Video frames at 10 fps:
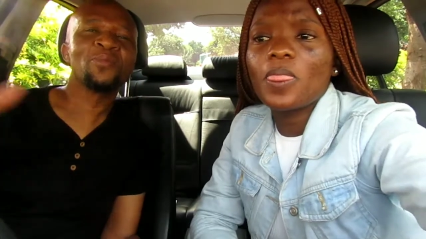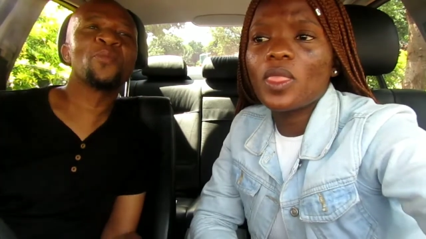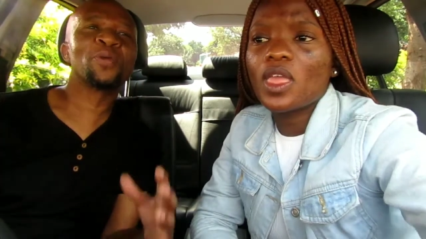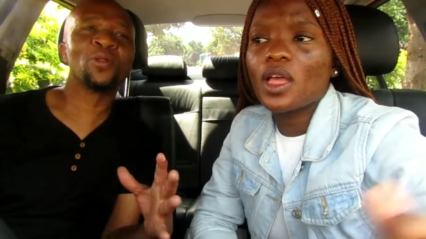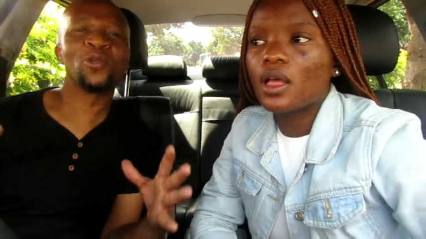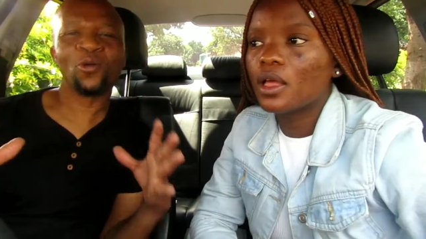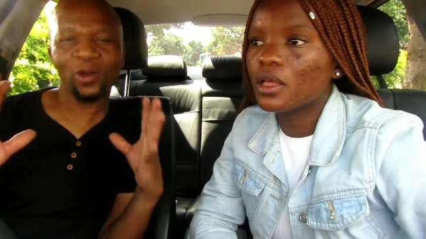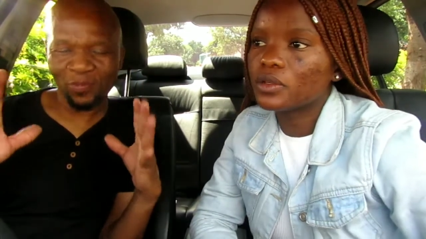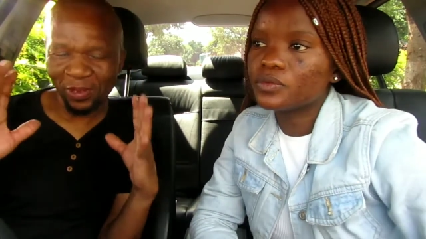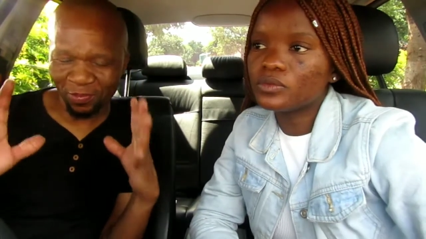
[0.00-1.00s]
Speaker 1: pele o nyaka
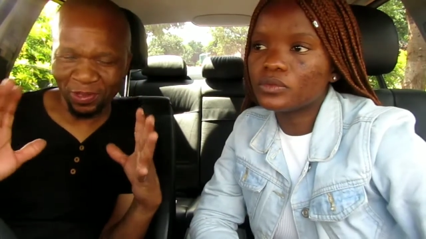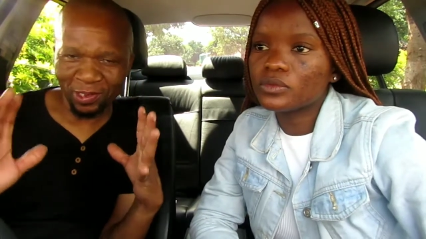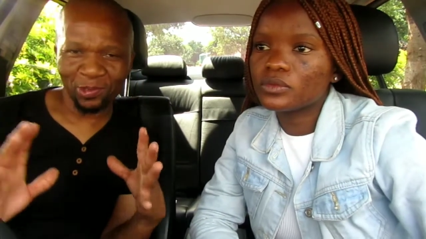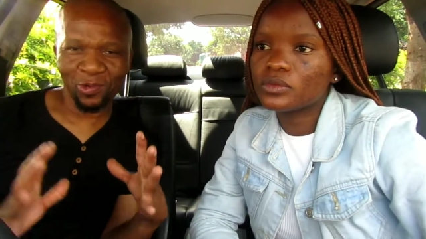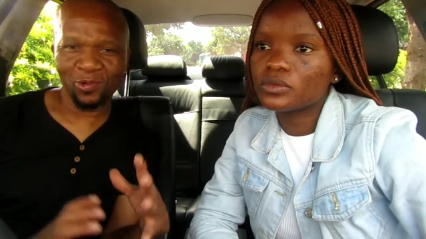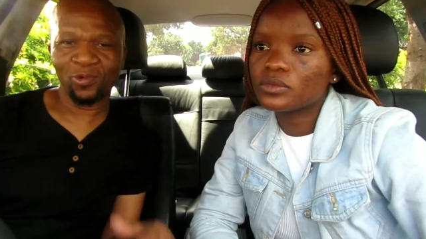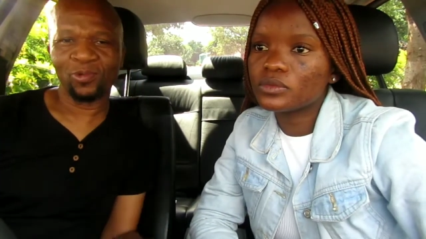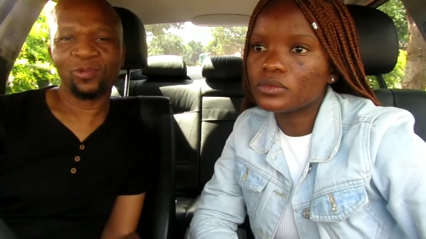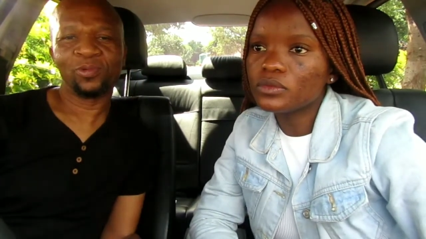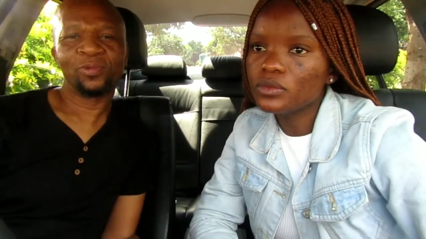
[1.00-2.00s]
gore mpila pele a
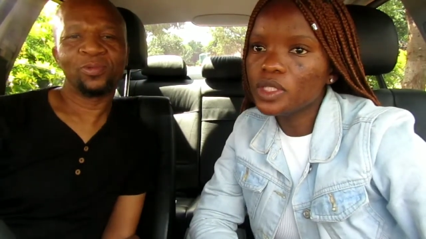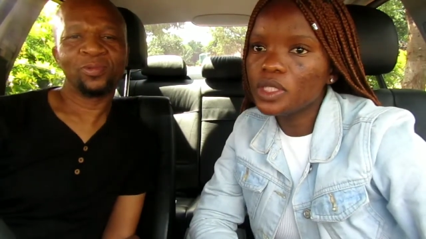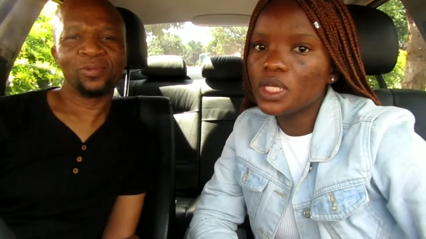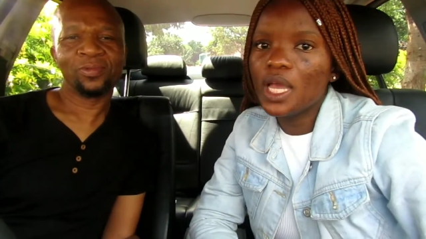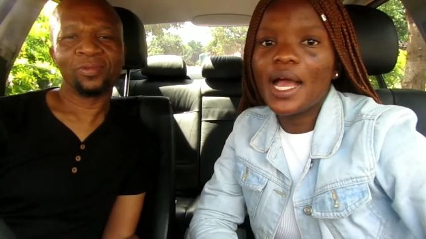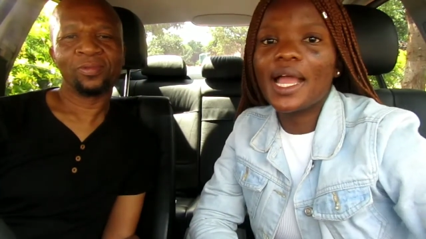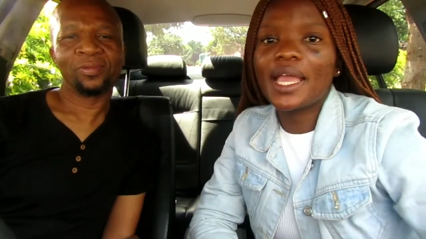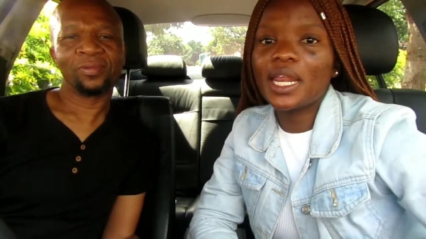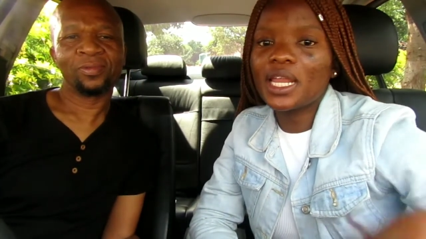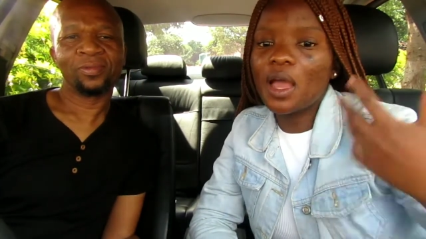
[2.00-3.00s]

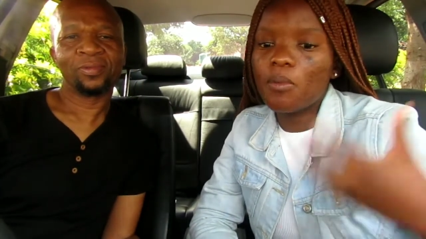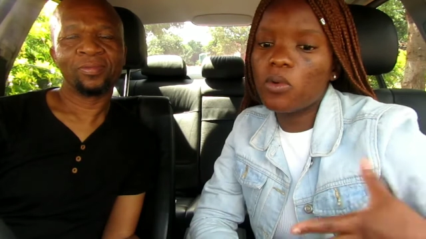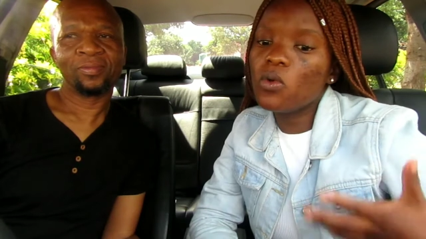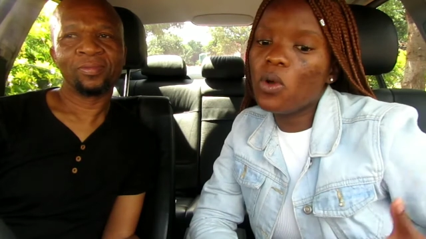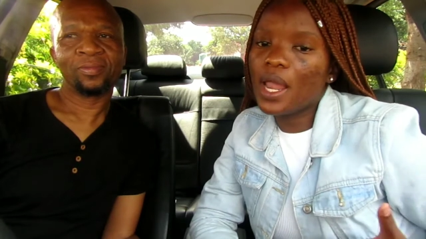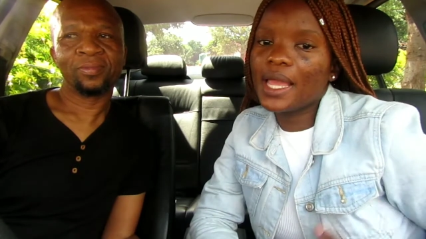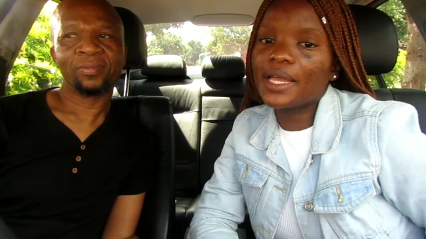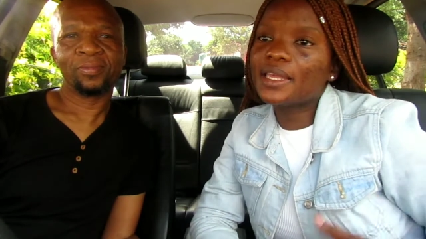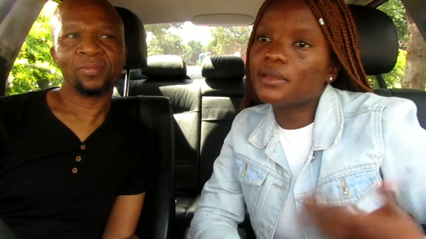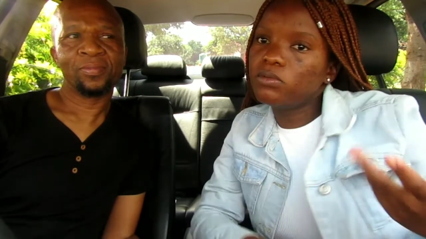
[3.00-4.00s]
Speaker 2: ke re ka bua
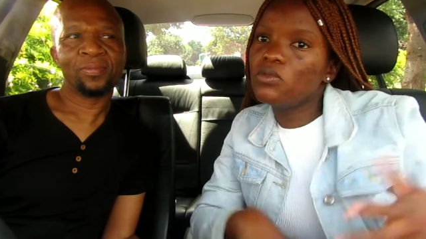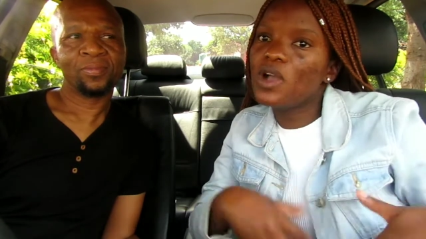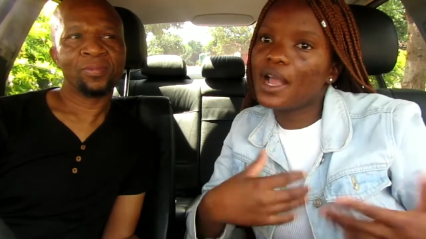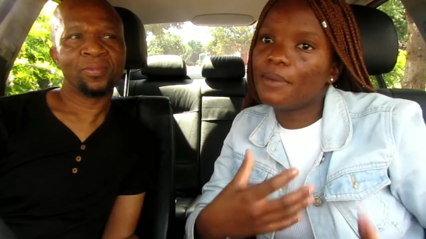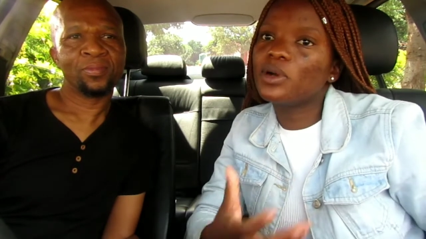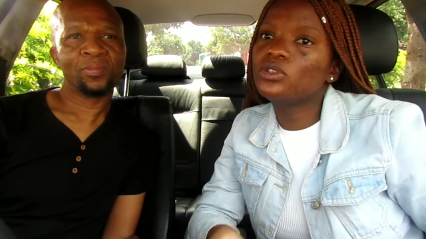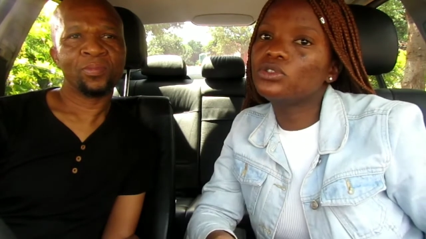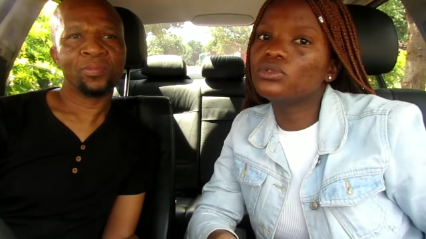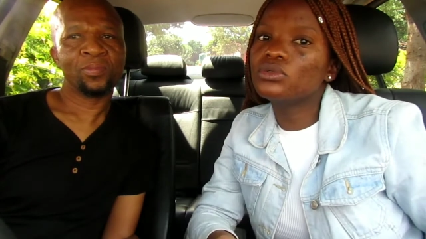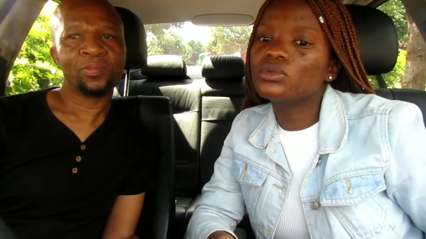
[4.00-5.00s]
like ke bua
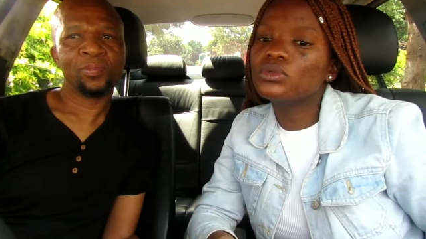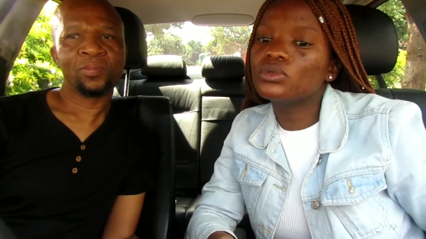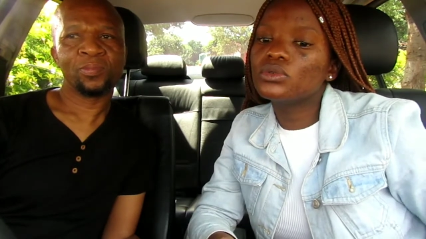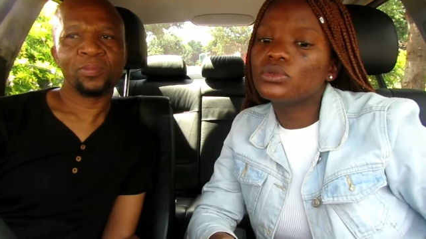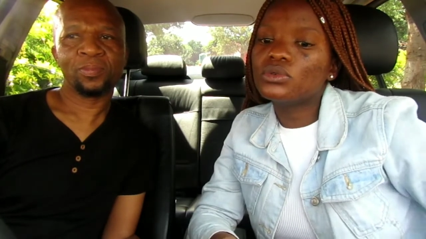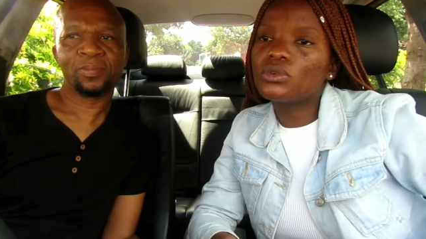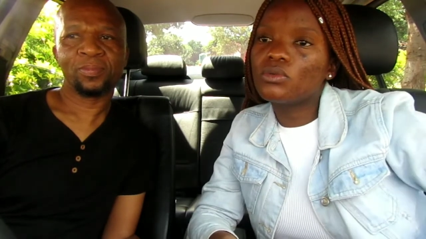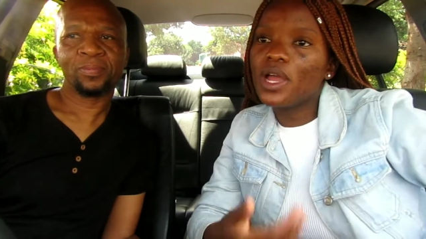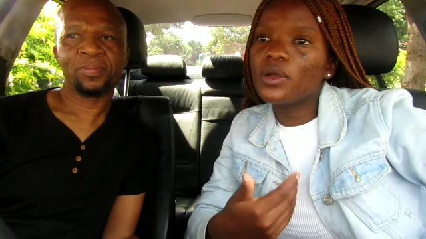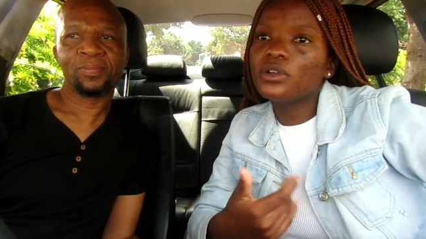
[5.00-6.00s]
about you gore
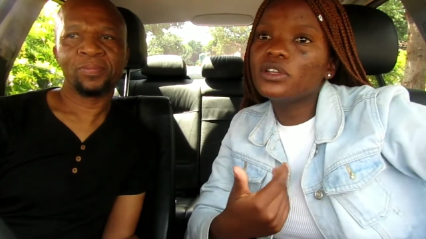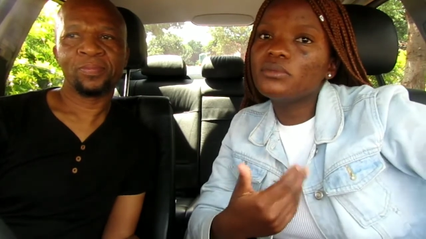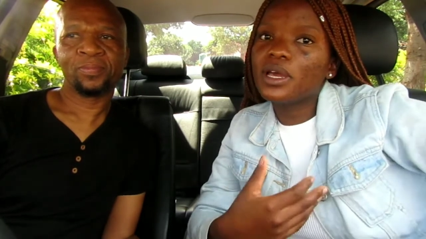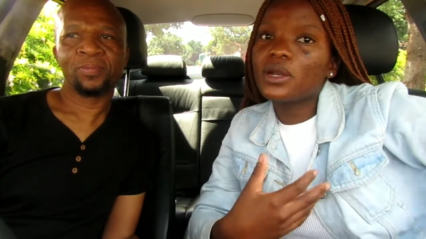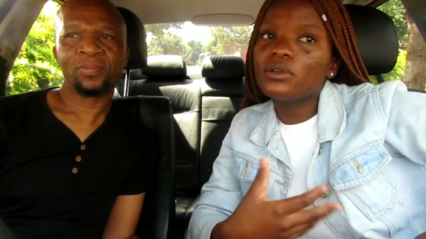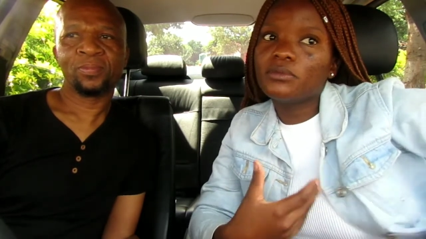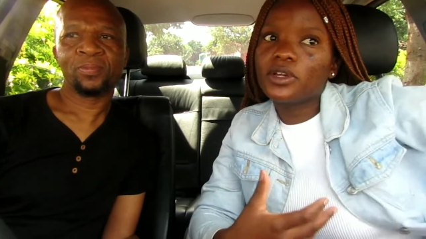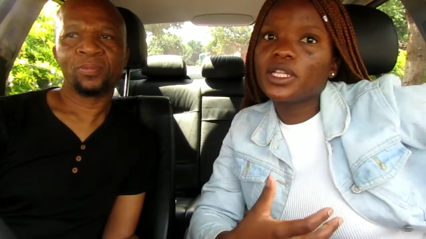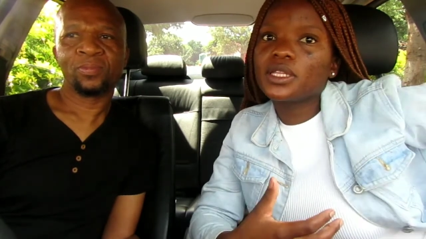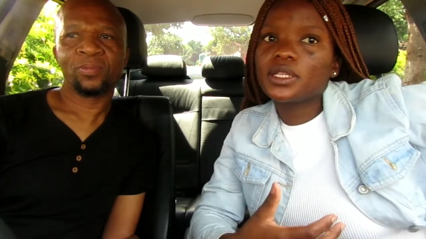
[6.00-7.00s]
hmm. why o le my role
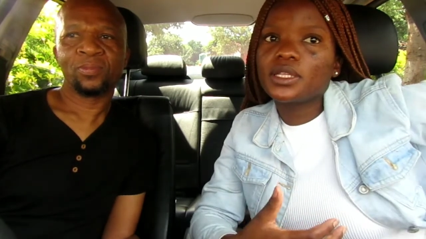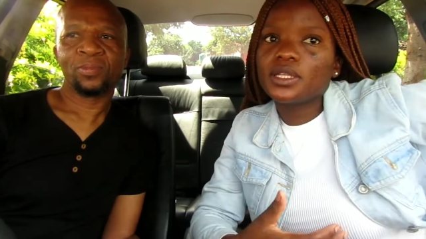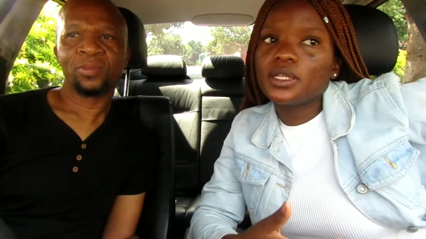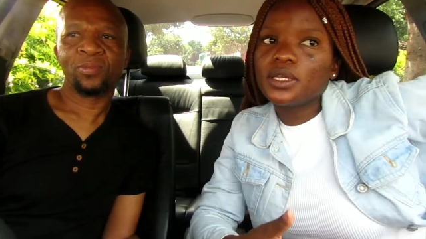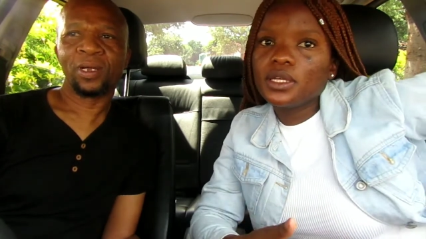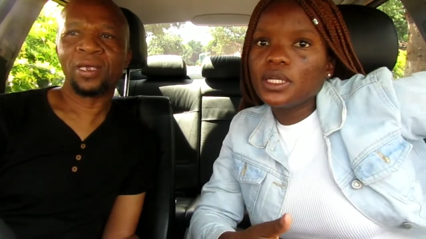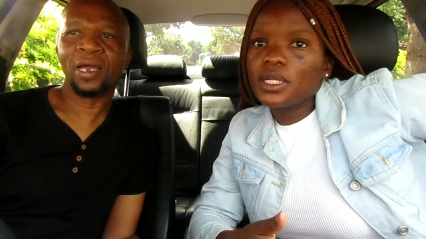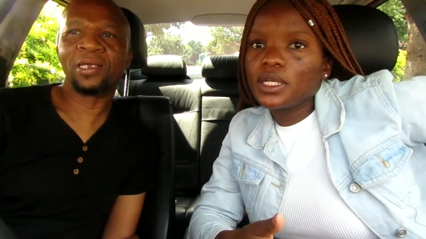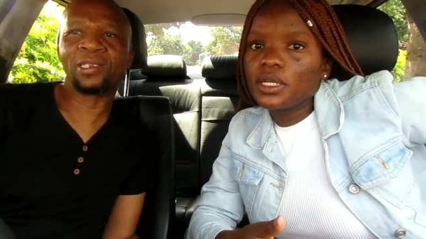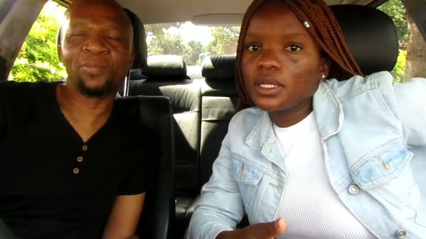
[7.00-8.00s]
model
Speaker 1: money
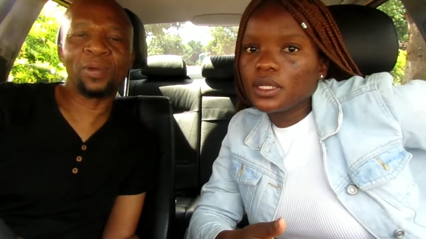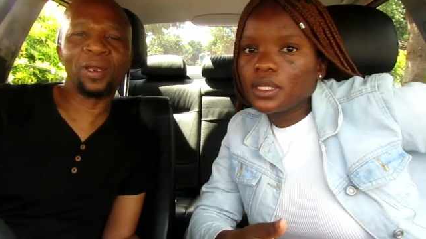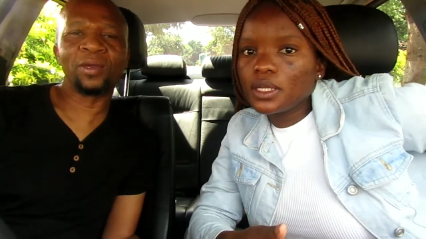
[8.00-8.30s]
phela ke